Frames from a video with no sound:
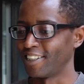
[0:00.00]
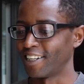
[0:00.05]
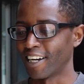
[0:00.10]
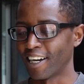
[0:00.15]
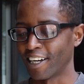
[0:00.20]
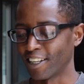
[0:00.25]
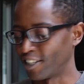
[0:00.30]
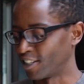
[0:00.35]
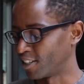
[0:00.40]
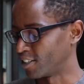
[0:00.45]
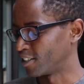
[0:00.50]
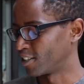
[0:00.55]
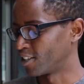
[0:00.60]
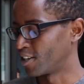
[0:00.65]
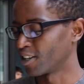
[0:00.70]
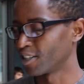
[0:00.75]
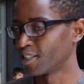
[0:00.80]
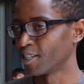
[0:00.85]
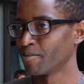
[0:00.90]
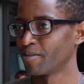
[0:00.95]
Yeah, the
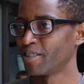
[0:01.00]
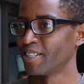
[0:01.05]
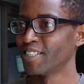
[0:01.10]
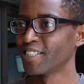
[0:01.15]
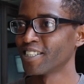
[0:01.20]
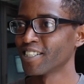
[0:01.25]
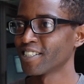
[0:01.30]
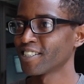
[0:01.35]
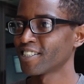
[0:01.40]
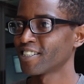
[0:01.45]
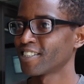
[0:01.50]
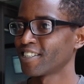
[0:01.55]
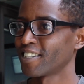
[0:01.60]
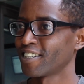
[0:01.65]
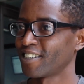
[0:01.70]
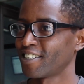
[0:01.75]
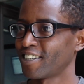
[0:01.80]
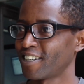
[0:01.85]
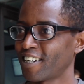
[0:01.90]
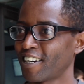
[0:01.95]
goddamn thesis.
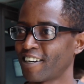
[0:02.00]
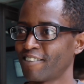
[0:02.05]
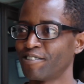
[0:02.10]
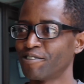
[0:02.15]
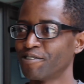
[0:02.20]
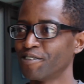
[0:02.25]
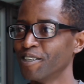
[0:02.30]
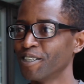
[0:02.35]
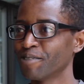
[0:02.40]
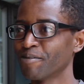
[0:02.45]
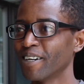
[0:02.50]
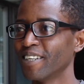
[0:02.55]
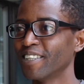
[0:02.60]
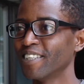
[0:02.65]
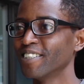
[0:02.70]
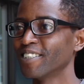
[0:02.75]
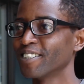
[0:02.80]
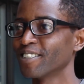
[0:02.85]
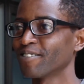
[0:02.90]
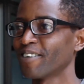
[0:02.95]
I have to finish my
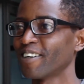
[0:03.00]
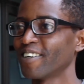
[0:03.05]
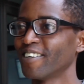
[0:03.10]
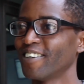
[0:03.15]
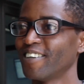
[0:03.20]
thesis, man.